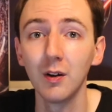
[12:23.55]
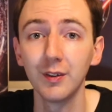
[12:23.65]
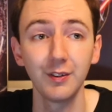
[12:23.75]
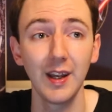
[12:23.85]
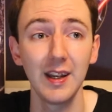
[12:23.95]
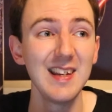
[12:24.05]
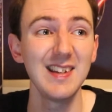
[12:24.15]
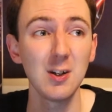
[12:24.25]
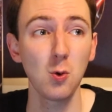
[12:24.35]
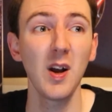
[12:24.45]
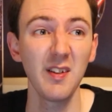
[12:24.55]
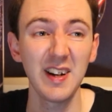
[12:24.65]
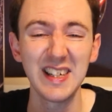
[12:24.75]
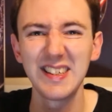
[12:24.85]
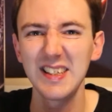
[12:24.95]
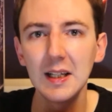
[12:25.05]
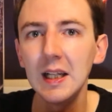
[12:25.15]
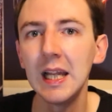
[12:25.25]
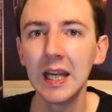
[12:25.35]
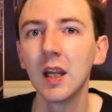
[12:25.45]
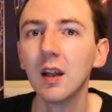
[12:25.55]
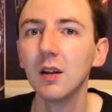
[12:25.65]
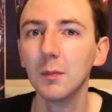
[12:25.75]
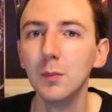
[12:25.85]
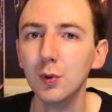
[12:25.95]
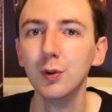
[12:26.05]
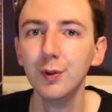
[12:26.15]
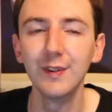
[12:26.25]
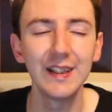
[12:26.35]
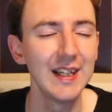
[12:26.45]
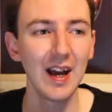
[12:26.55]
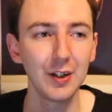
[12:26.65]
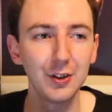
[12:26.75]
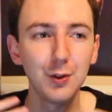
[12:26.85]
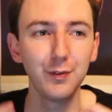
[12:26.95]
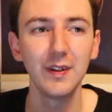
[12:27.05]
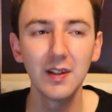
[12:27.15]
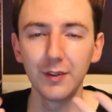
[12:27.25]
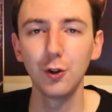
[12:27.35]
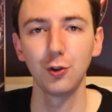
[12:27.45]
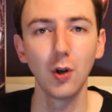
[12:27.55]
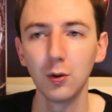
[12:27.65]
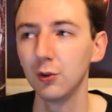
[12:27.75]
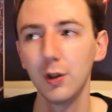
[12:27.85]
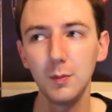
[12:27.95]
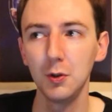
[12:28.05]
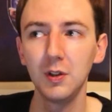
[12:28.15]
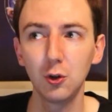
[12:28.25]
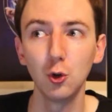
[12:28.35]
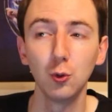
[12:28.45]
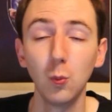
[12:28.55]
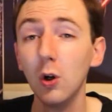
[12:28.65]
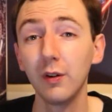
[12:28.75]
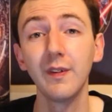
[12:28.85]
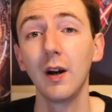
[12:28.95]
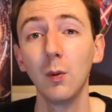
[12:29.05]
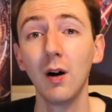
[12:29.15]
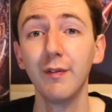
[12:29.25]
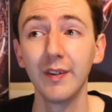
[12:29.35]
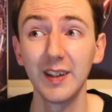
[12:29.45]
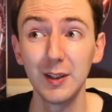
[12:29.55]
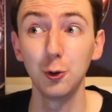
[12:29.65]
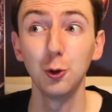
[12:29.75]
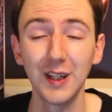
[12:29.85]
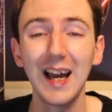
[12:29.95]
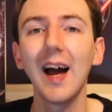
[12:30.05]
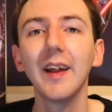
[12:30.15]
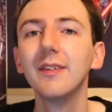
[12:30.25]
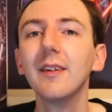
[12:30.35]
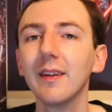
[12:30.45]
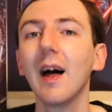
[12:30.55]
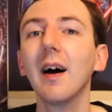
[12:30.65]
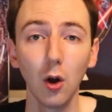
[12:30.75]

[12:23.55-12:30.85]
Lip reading: And I say, this is quite a very slick movie, and I do feel like the songs, the music does work very well for that, and it does add to that.